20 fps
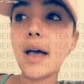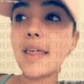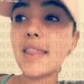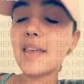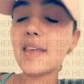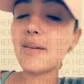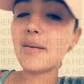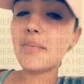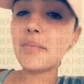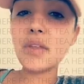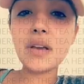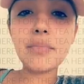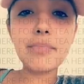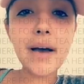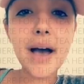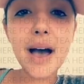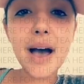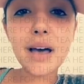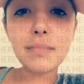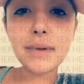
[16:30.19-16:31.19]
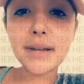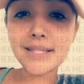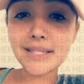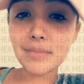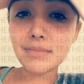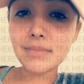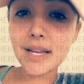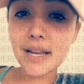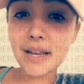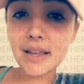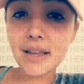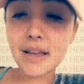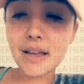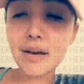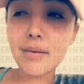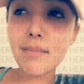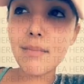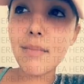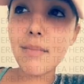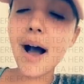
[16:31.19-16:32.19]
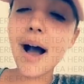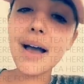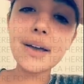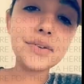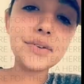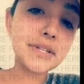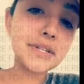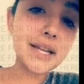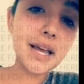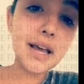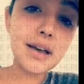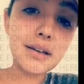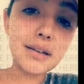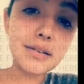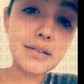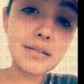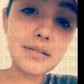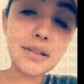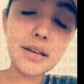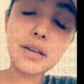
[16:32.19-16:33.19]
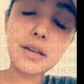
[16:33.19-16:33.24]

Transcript: and they make me look bad because I'm dating him. I understand.